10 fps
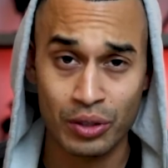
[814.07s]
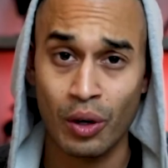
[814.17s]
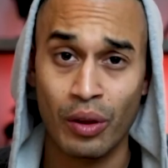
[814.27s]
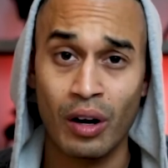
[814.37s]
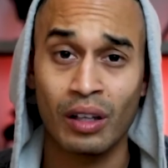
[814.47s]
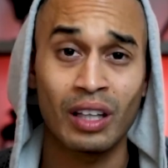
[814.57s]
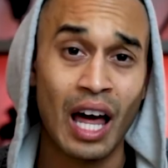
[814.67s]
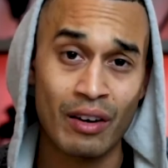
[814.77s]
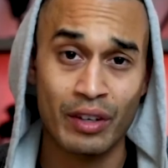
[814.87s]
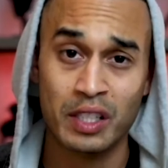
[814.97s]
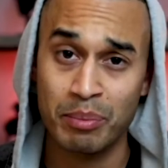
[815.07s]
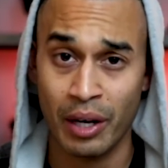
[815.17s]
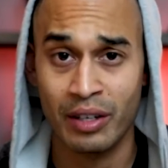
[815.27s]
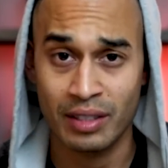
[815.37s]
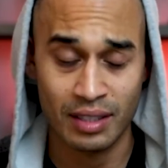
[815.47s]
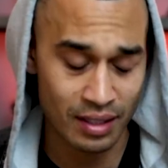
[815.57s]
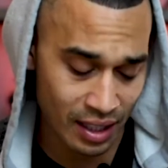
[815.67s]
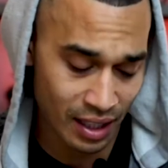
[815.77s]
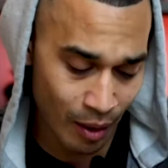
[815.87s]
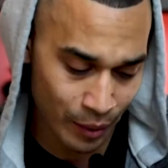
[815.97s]
So there are a lot of experiences
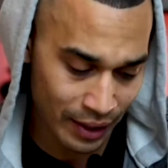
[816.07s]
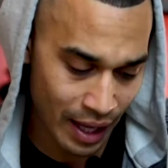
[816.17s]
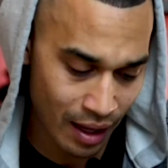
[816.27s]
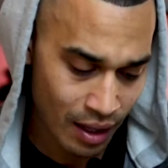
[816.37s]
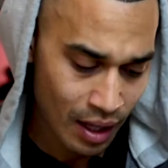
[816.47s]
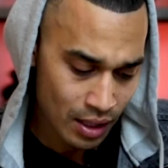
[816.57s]
that come with that.